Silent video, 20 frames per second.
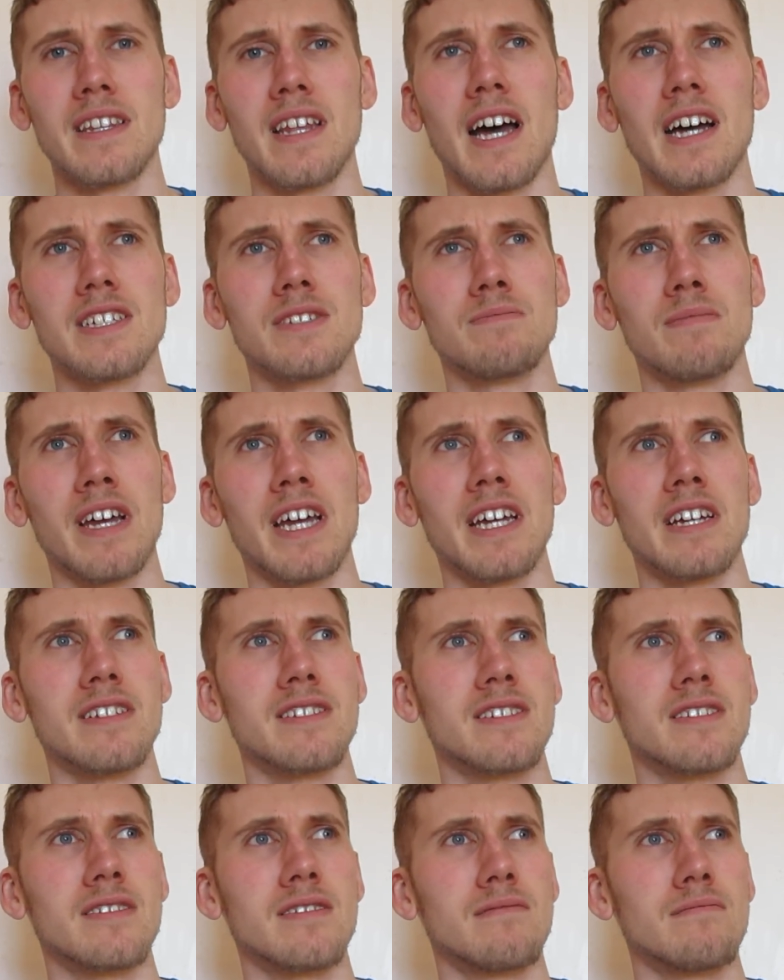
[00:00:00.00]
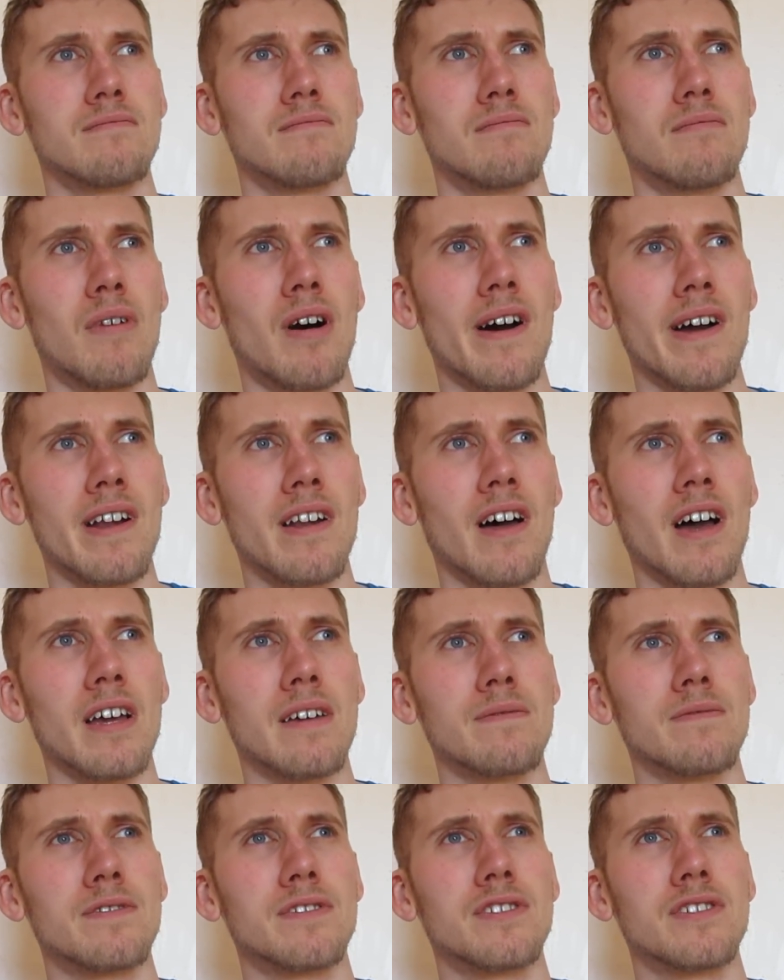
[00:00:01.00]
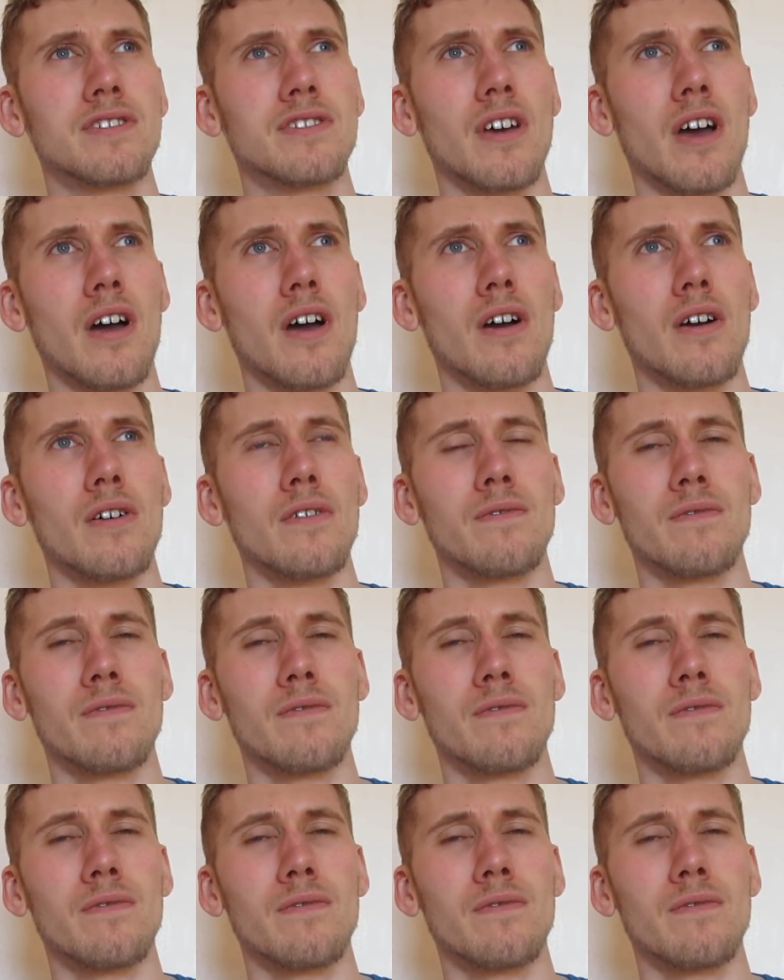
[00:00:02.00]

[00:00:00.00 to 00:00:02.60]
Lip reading: That's made my life so